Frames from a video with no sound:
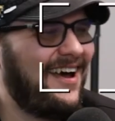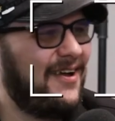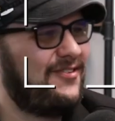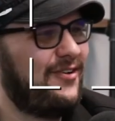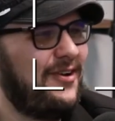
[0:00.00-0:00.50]

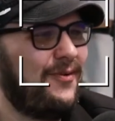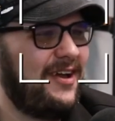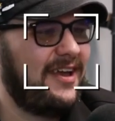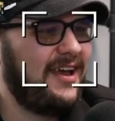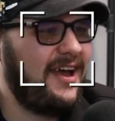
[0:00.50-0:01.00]
So anyway,
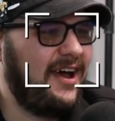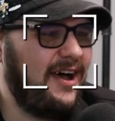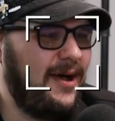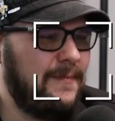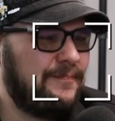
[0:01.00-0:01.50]

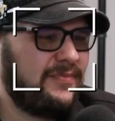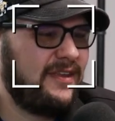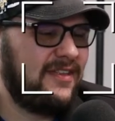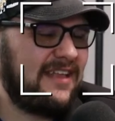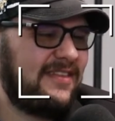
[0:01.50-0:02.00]

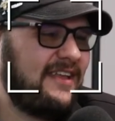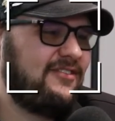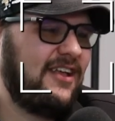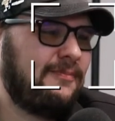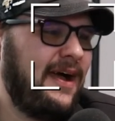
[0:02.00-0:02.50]

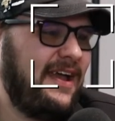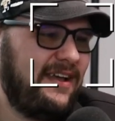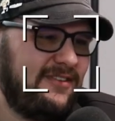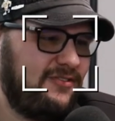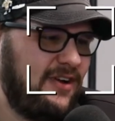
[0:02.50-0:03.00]
that's my exit
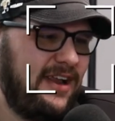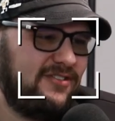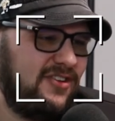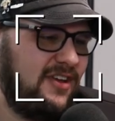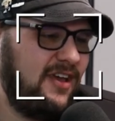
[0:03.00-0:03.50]

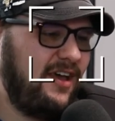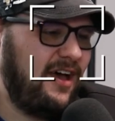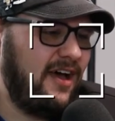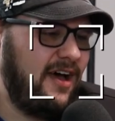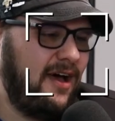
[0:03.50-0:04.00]
strategy.
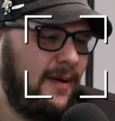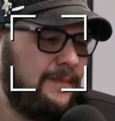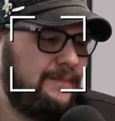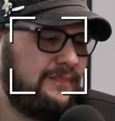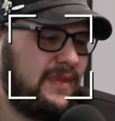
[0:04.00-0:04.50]

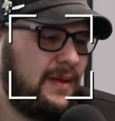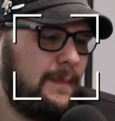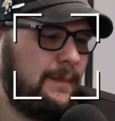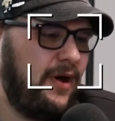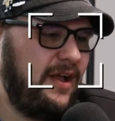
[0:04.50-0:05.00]

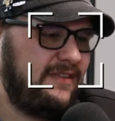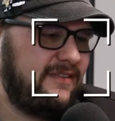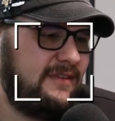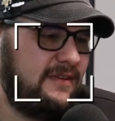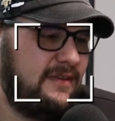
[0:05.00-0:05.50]
But
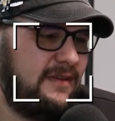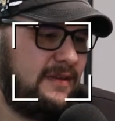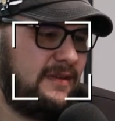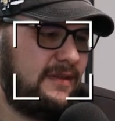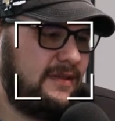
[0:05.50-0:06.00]

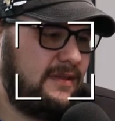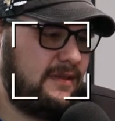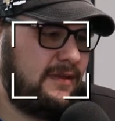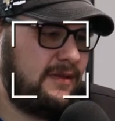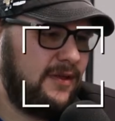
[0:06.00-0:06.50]

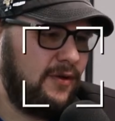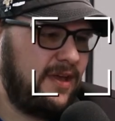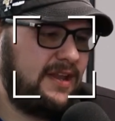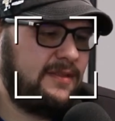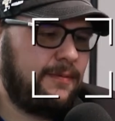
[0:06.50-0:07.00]
you know, getting
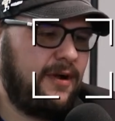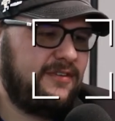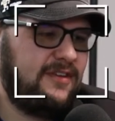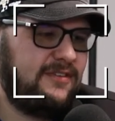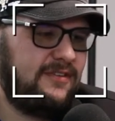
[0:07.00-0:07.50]
the
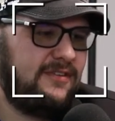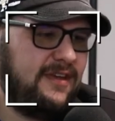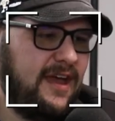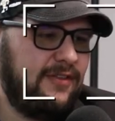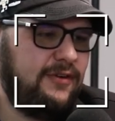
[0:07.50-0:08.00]
processes
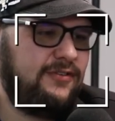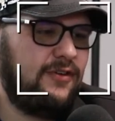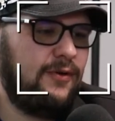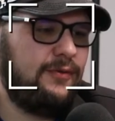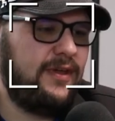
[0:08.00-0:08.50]
together
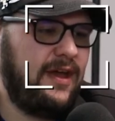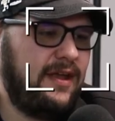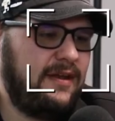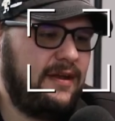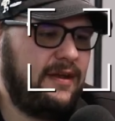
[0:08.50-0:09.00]
so that
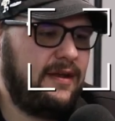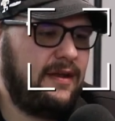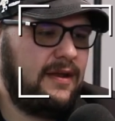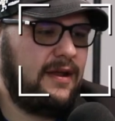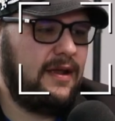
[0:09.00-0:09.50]

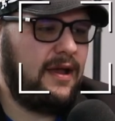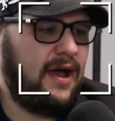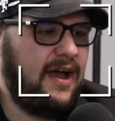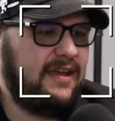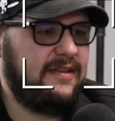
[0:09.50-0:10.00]
I
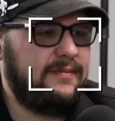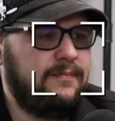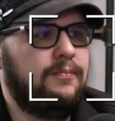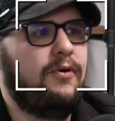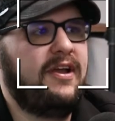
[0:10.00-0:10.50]
can
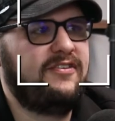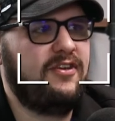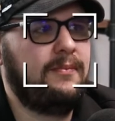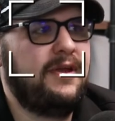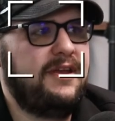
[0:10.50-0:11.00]
bring
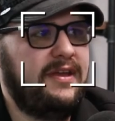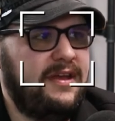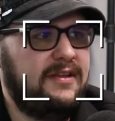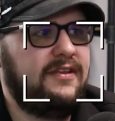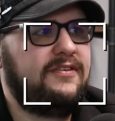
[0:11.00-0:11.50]
somebody in,
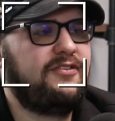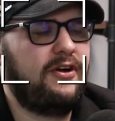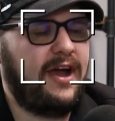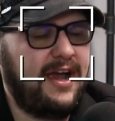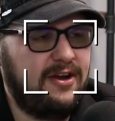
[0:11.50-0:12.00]
start
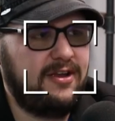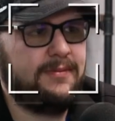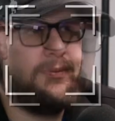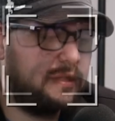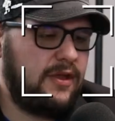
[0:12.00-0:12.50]
hiring
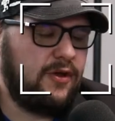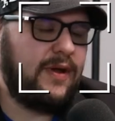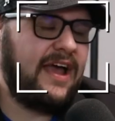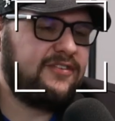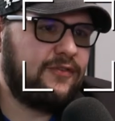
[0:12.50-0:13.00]
people. You know,
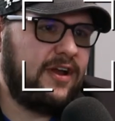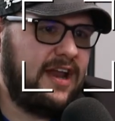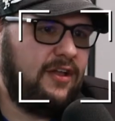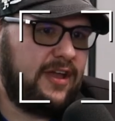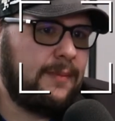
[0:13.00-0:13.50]
as of right now,
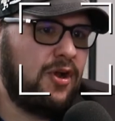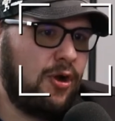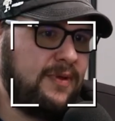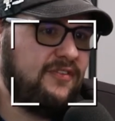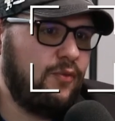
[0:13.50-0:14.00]
like, I'm an army
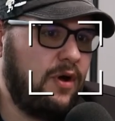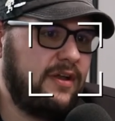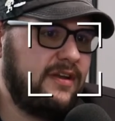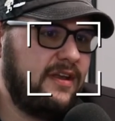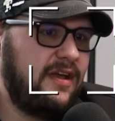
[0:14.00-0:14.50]
of one.
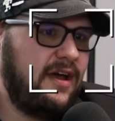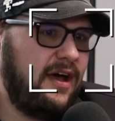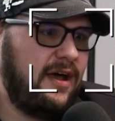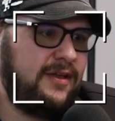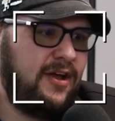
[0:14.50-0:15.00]
Yeah.
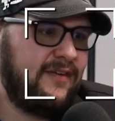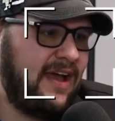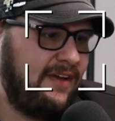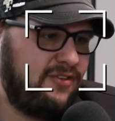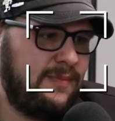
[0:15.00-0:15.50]
You know, I have
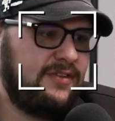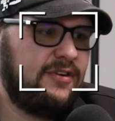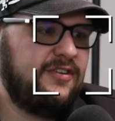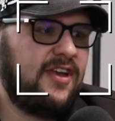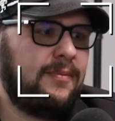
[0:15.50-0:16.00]
some interns
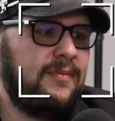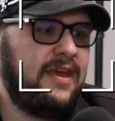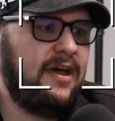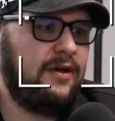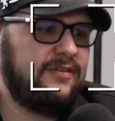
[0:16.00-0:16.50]
helping me
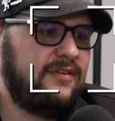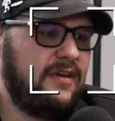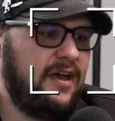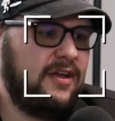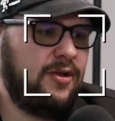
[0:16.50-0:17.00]
out.
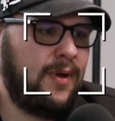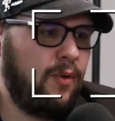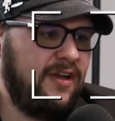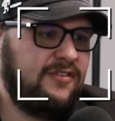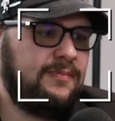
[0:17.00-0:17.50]
You know, my wife
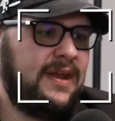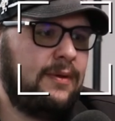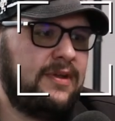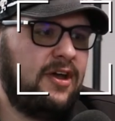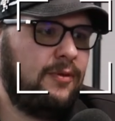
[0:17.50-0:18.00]
has been able to
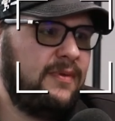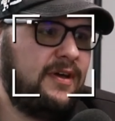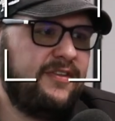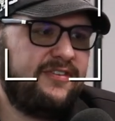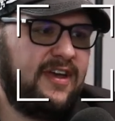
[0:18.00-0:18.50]
help me on the
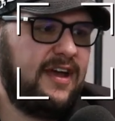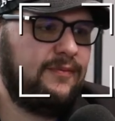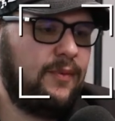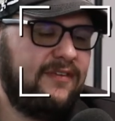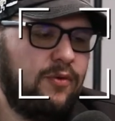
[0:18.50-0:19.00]
side
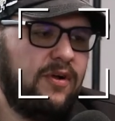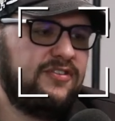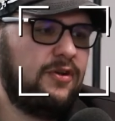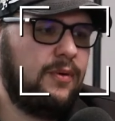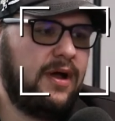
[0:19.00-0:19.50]
every once in a
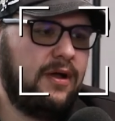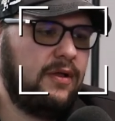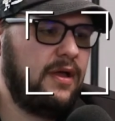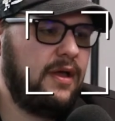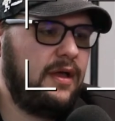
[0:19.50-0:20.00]
while.
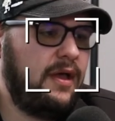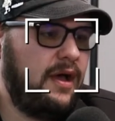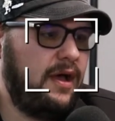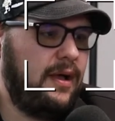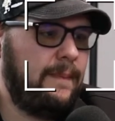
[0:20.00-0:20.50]

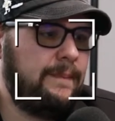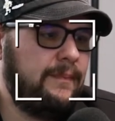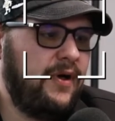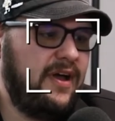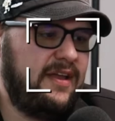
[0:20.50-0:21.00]

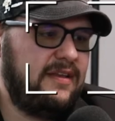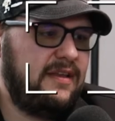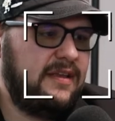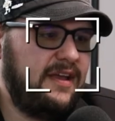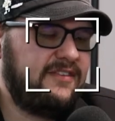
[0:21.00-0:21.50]
But
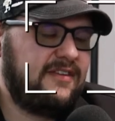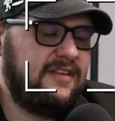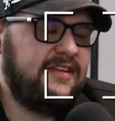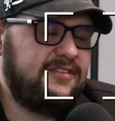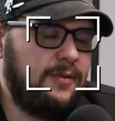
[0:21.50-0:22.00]
it's
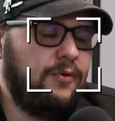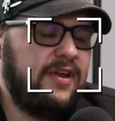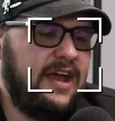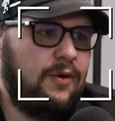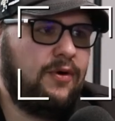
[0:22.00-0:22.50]
to the point
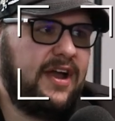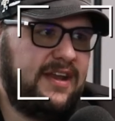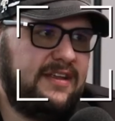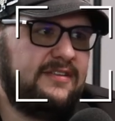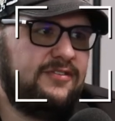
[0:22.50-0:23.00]
now where I
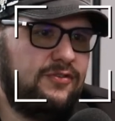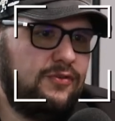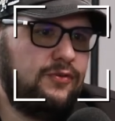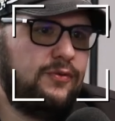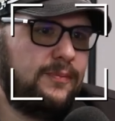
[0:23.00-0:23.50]
need
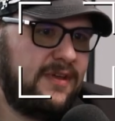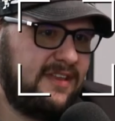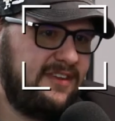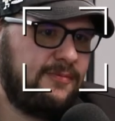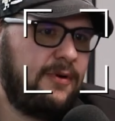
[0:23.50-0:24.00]
to get
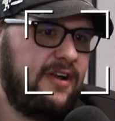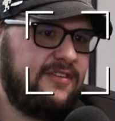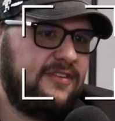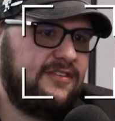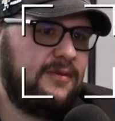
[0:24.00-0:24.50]
these
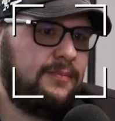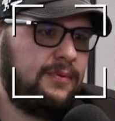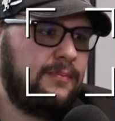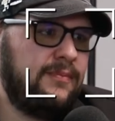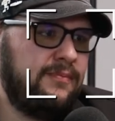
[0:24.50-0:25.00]
processes in
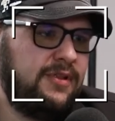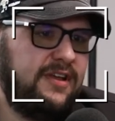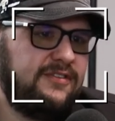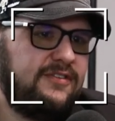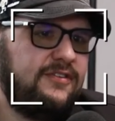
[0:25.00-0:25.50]

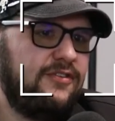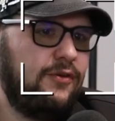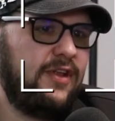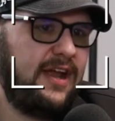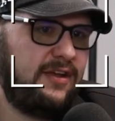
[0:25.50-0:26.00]
place so that
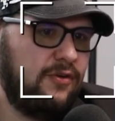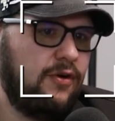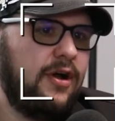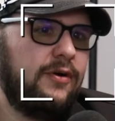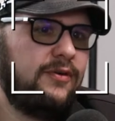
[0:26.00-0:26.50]
I can
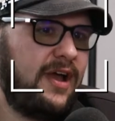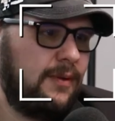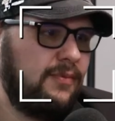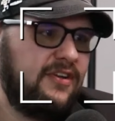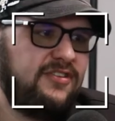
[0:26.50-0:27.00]
grow. I can
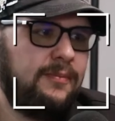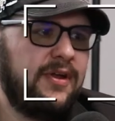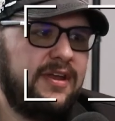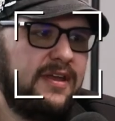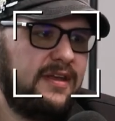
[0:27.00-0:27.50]
bring
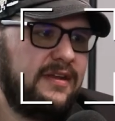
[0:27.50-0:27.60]
somebody in.